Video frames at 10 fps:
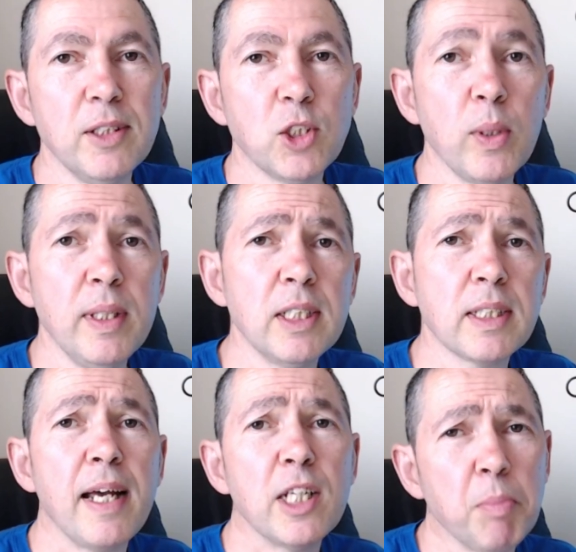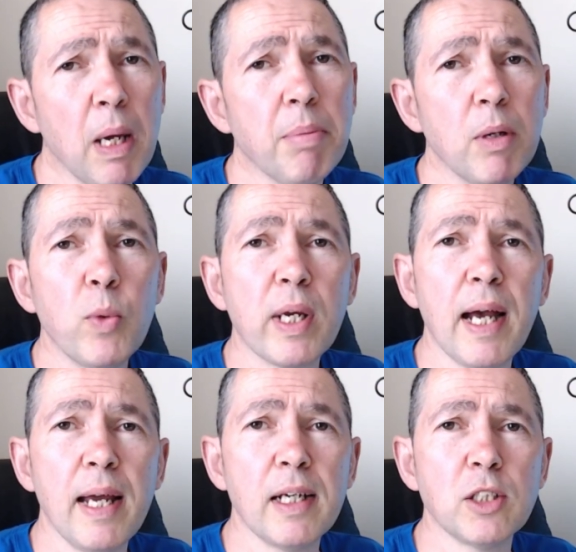So in this case, maybe we
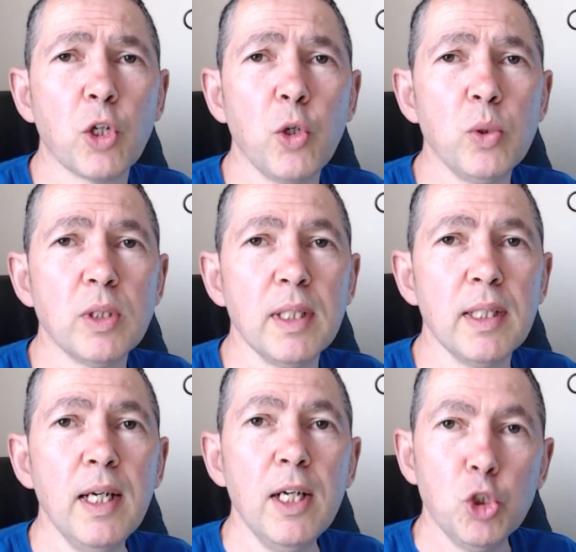can excuse the